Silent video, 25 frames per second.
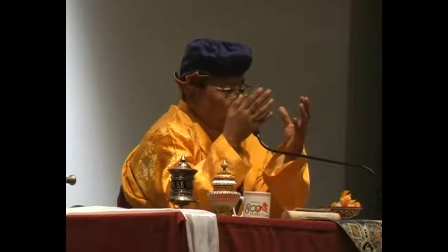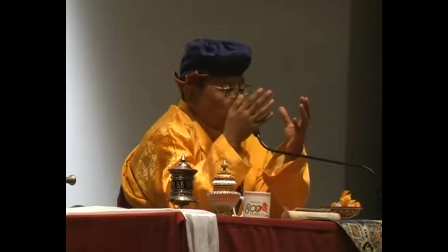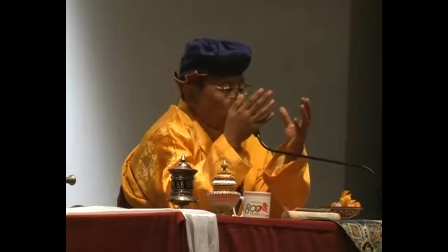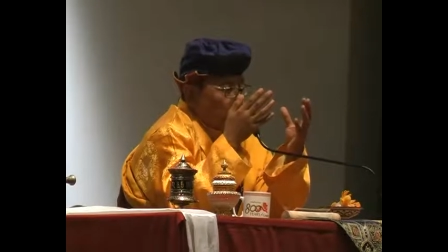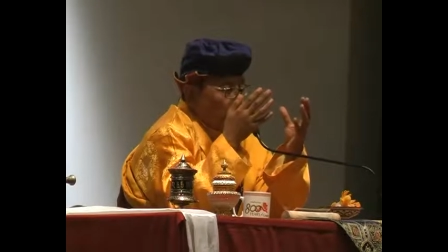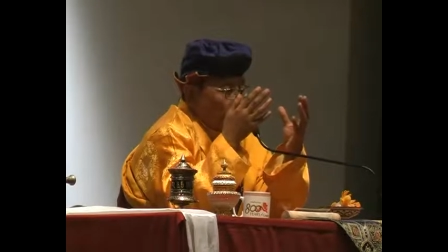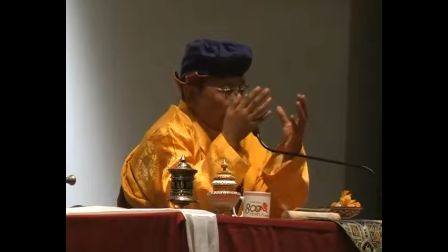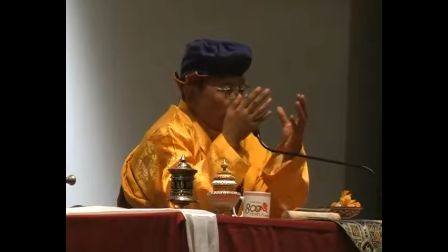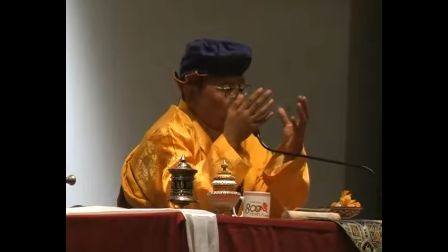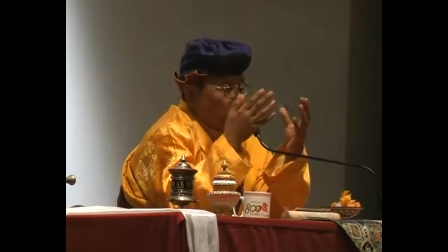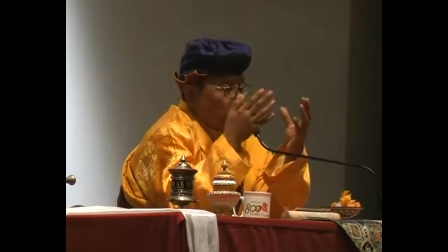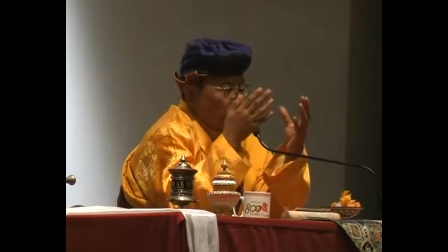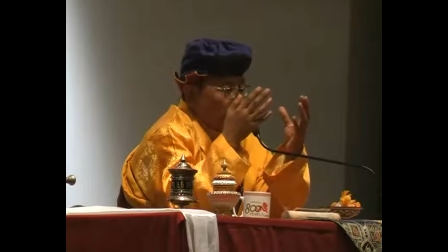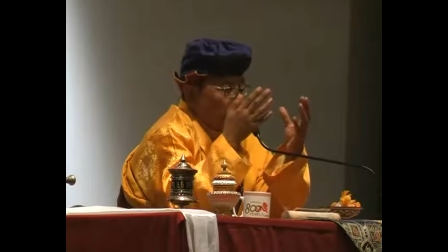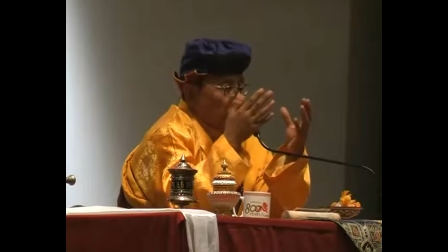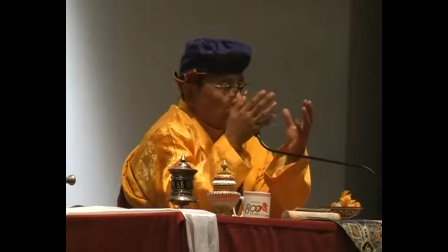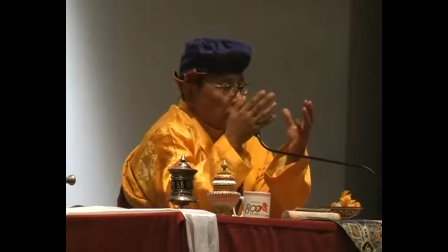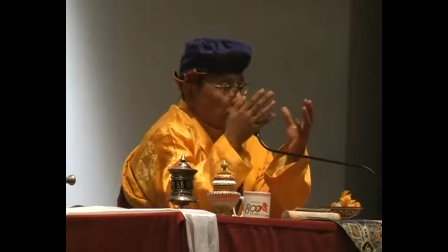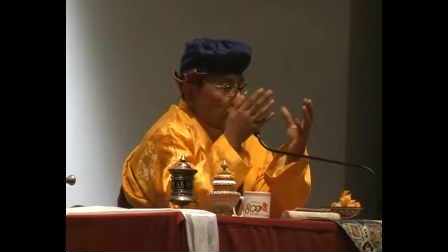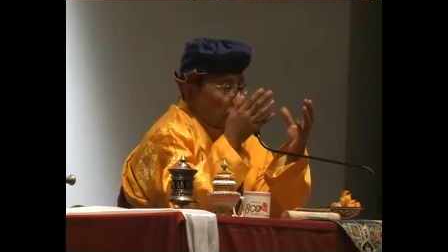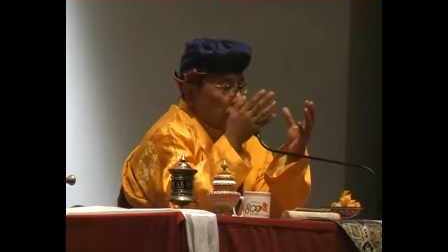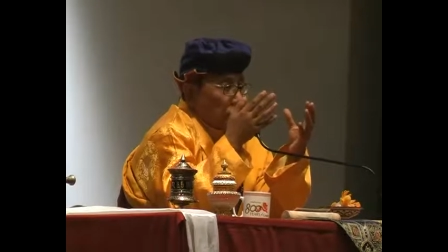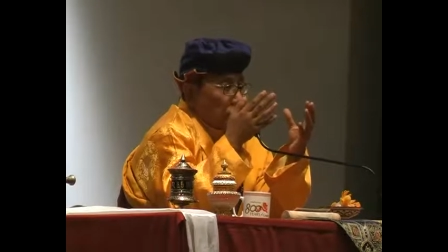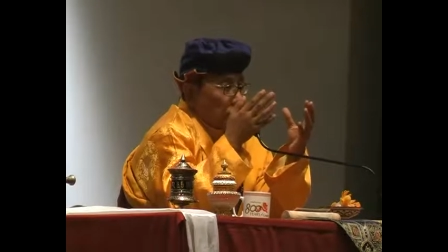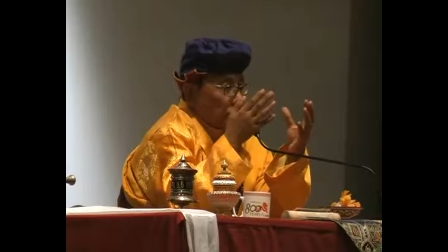sort of you
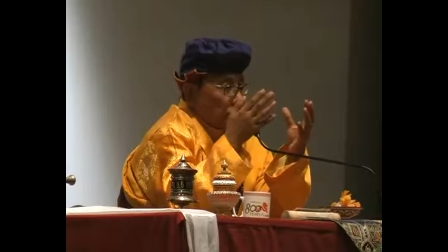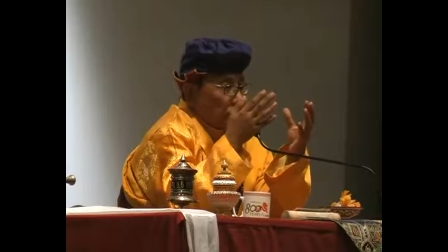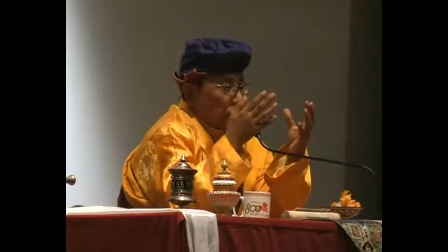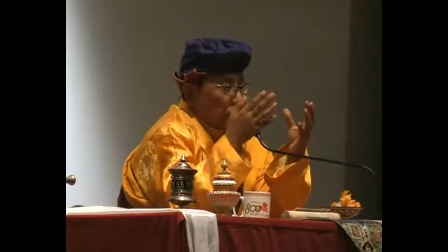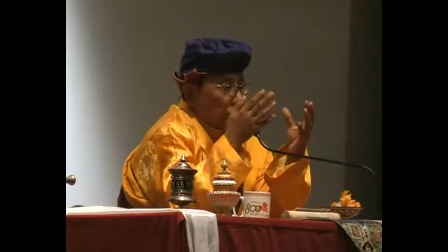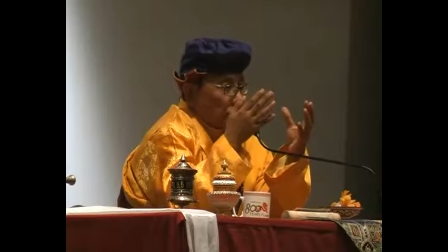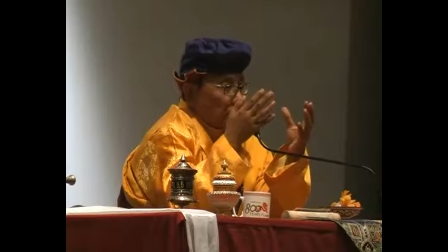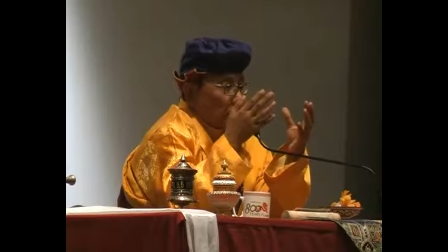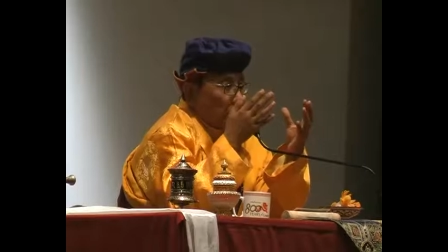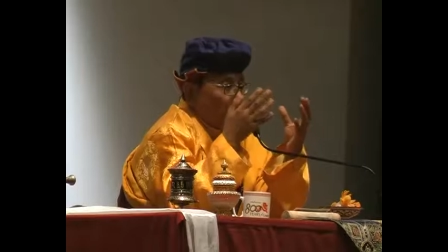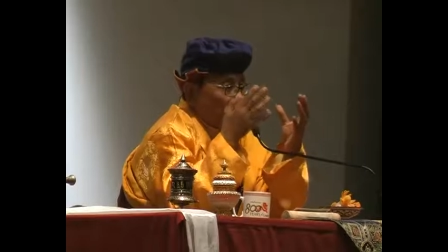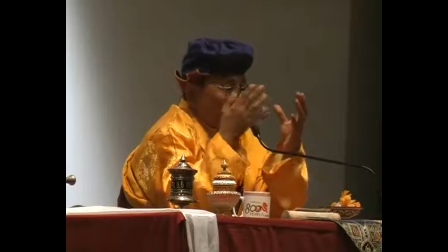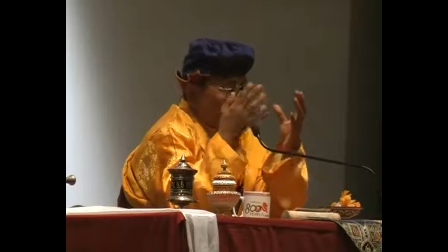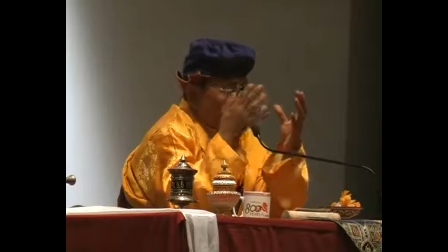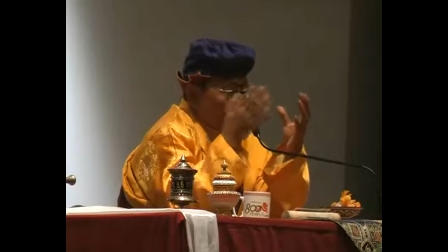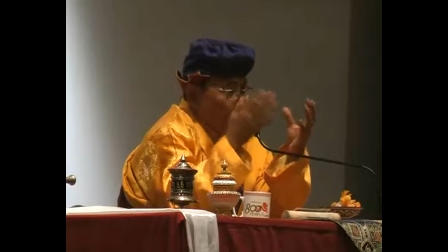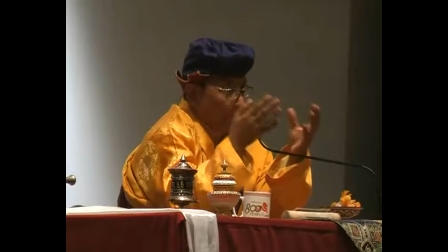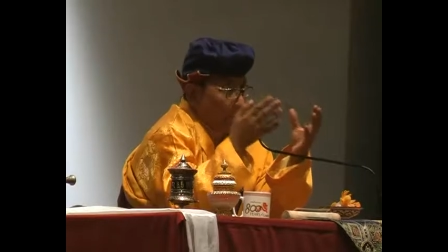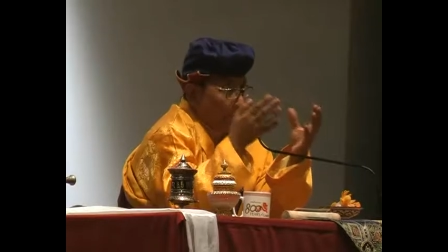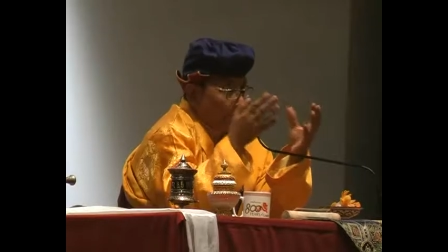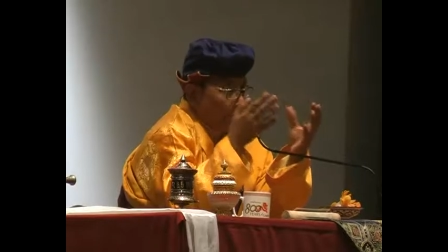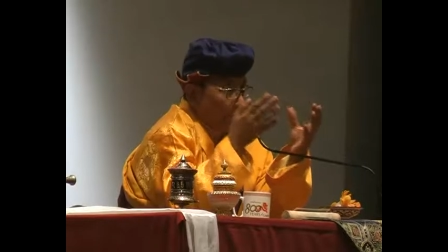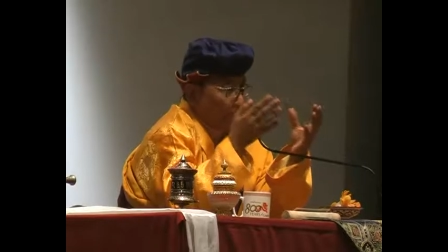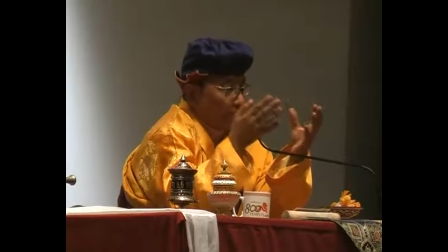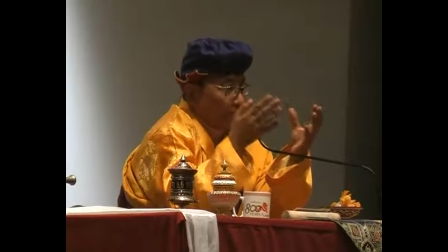manage to make
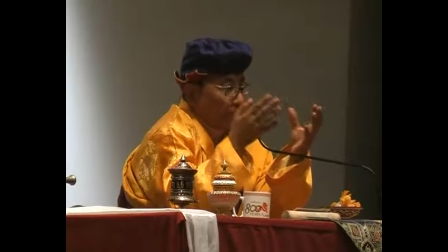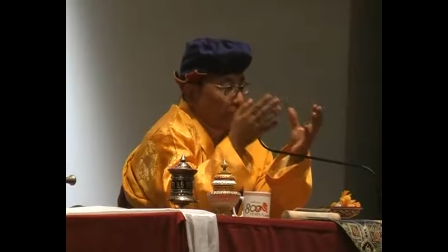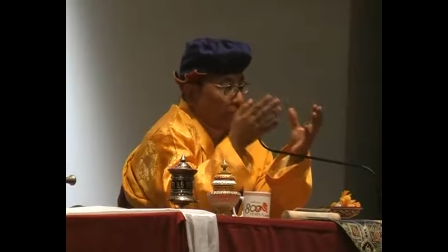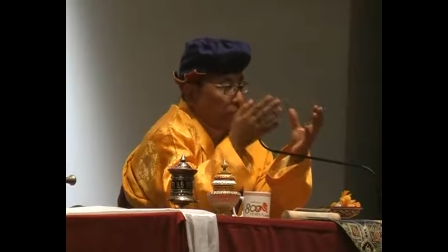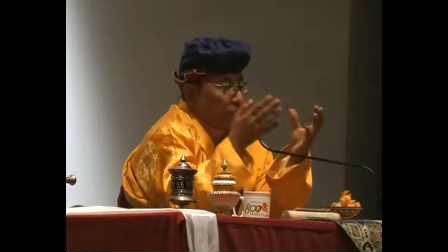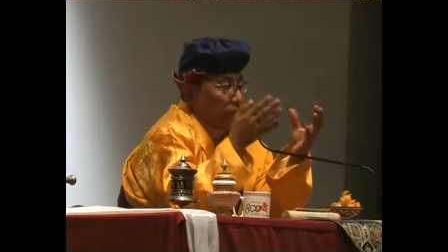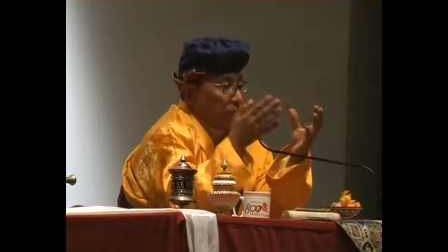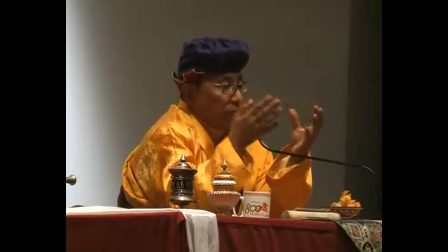happy,